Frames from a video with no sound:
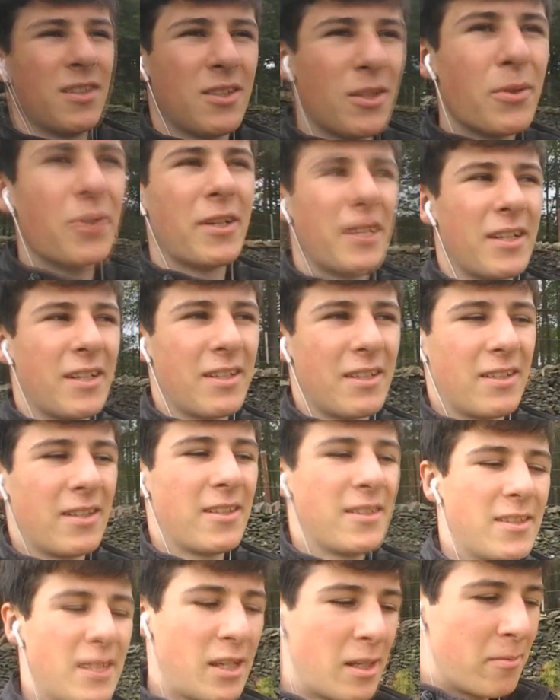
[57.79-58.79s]
doing
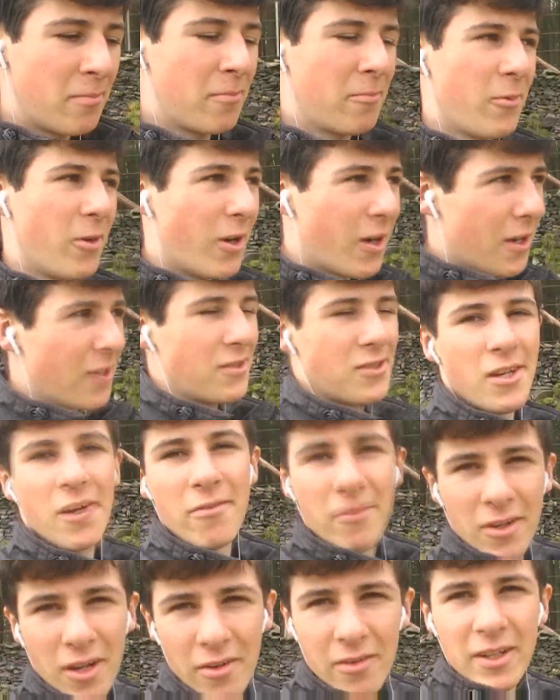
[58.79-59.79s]
the same words
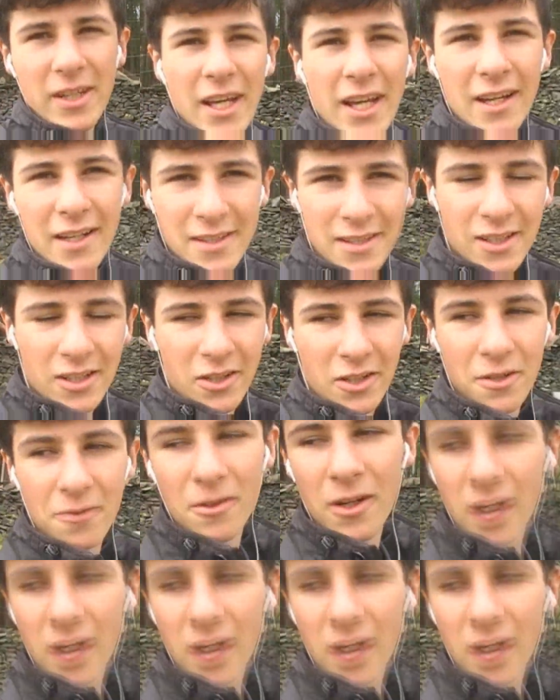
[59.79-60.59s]
over and over again until I got it